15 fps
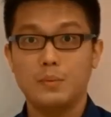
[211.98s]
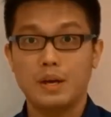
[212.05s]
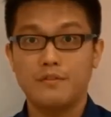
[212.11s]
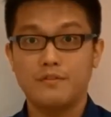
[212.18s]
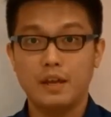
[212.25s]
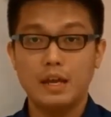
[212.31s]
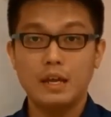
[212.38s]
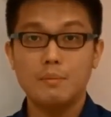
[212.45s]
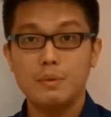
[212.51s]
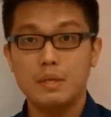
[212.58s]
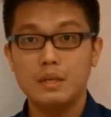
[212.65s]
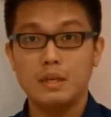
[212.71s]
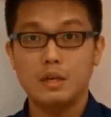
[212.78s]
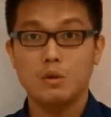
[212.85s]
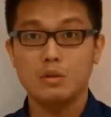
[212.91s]
we have
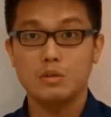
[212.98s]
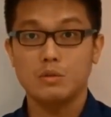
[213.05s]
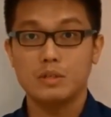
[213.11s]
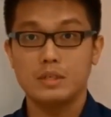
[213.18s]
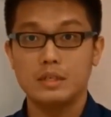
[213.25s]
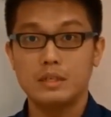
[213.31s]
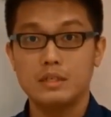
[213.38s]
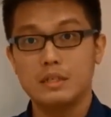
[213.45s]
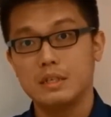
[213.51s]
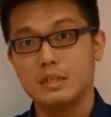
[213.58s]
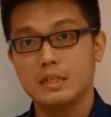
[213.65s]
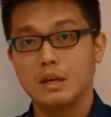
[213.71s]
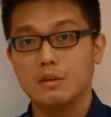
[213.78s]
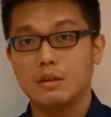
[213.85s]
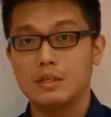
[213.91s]
AB equals to CD.
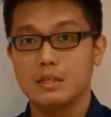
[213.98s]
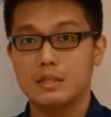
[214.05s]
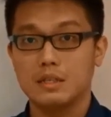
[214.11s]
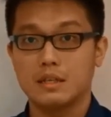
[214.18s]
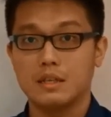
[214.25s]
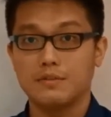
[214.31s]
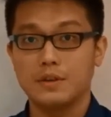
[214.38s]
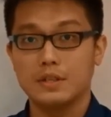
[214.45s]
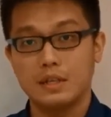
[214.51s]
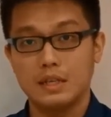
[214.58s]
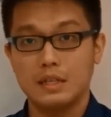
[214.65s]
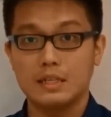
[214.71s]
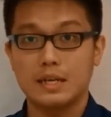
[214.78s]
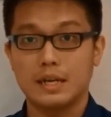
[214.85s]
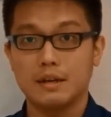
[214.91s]
Now this is a given in
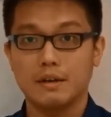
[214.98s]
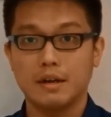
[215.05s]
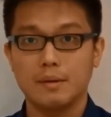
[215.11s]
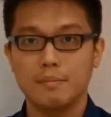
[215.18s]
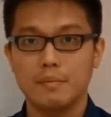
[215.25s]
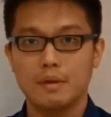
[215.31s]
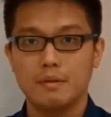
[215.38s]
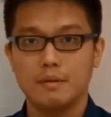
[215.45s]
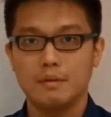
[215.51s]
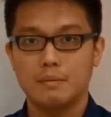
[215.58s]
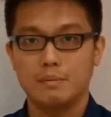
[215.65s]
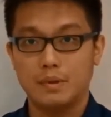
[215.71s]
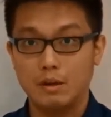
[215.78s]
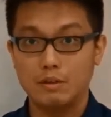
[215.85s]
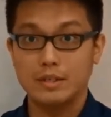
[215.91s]
the diagram.
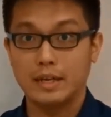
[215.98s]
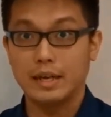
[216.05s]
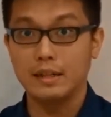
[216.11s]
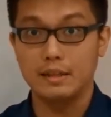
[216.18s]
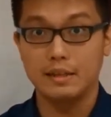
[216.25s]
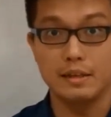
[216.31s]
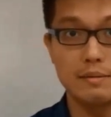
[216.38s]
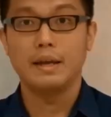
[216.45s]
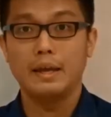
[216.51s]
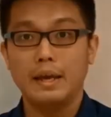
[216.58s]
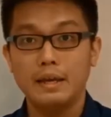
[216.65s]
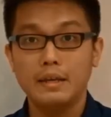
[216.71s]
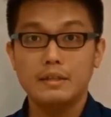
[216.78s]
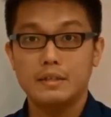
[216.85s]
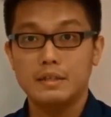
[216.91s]
Now secondly,
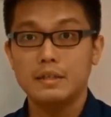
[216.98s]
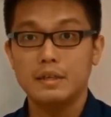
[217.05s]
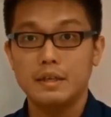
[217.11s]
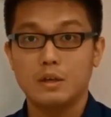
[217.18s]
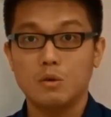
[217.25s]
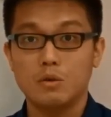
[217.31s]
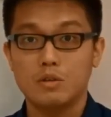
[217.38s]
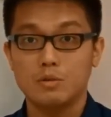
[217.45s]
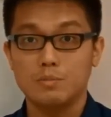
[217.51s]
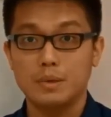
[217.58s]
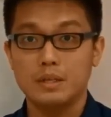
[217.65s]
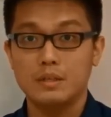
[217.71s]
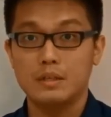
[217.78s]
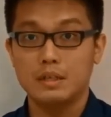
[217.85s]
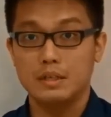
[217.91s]
AD equals to
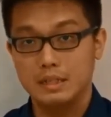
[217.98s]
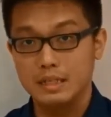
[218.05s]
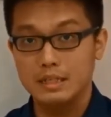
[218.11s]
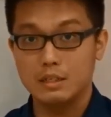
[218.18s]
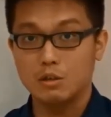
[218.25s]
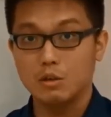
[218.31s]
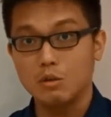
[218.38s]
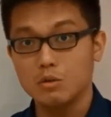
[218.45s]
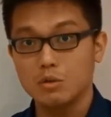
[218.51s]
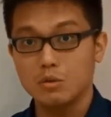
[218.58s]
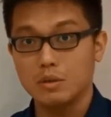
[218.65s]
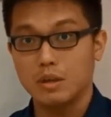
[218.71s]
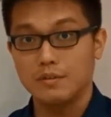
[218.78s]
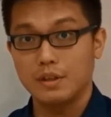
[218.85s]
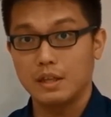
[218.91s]
BC. This is also
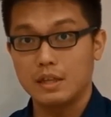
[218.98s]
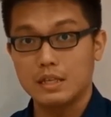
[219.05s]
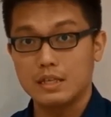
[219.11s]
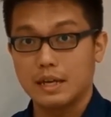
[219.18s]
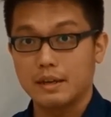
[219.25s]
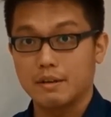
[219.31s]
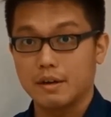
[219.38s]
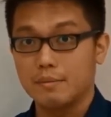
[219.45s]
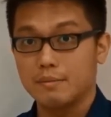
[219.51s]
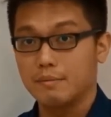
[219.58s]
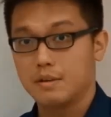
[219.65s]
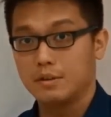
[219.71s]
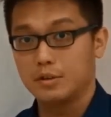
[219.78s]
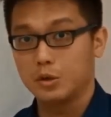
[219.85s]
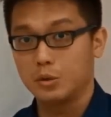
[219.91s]
given in the diagram
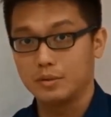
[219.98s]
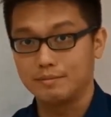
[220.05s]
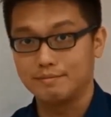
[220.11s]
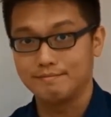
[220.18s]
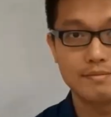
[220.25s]
shown.